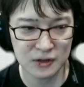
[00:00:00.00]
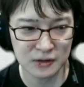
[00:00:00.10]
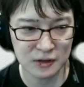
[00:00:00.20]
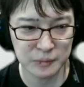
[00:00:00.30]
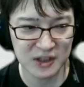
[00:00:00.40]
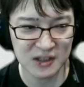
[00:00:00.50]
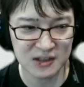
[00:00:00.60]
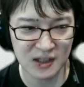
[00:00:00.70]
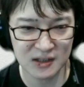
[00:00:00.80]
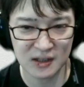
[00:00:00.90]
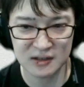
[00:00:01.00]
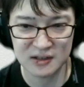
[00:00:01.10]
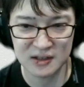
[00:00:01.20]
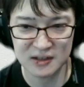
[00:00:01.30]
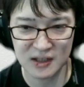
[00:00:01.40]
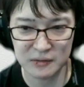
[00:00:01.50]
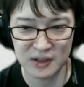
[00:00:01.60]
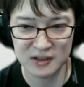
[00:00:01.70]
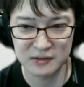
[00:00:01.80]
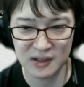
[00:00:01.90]
respectively. The
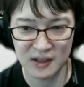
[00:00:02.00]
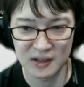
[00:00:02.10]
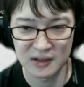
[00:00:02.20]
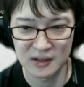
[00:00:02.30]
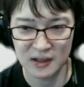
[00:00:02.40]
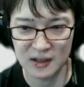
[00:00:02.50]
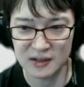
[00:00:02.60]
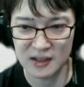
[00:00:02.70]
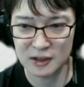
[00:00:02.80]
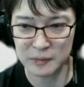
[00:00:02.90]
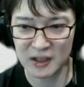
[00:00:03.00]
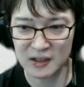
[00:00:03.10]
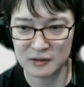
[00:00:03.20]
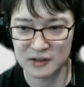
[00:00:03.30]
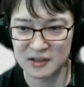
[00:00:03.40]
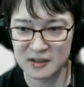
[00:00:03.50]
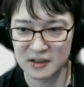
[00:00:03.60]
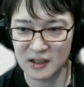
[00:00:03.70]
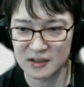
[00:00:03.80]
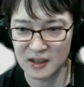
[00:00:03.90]
smaller box in the lower right
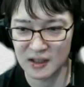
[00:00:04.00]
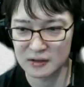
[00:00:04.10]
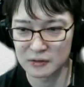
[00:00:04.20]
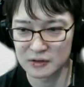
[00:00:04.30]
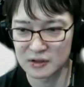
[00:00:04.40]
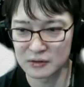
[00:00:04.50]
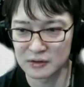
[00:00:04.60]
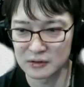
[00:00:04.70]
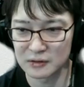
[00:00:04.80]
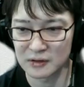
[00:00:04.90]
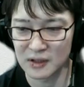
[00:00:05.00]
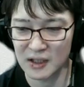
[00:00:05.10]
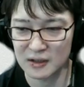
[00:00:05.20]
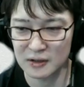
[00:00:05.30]
represent the users